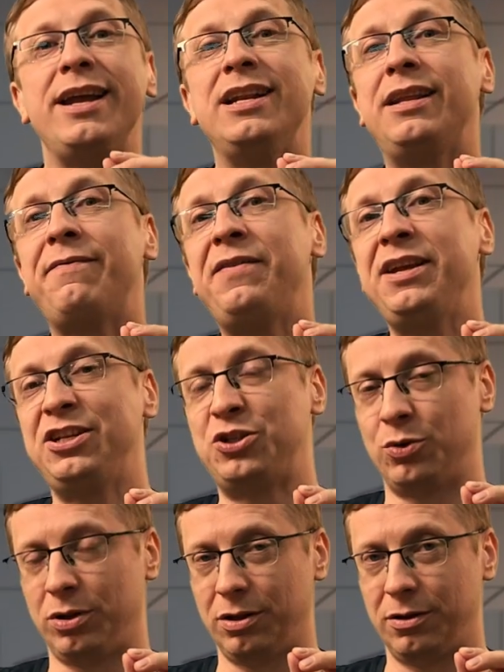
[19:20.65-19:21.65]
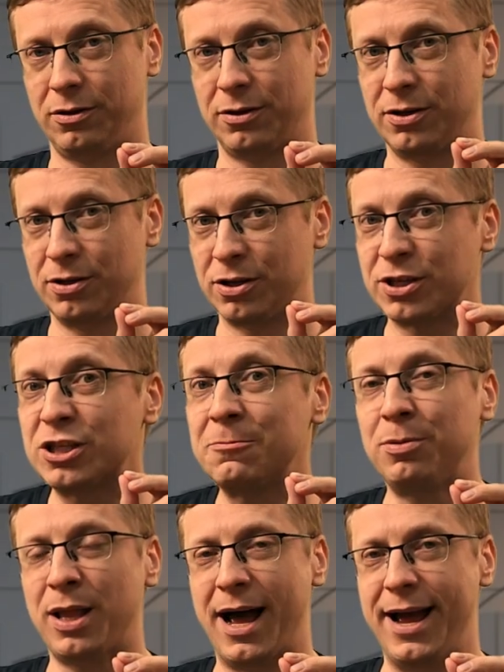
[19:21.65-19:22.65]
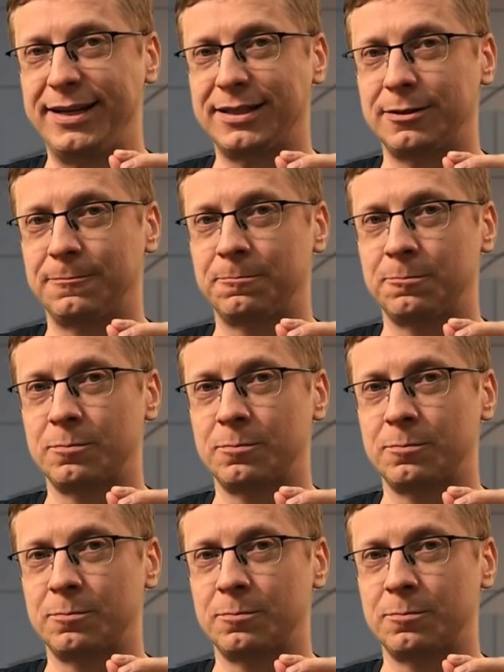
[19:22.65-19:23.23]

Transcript: individual supplies,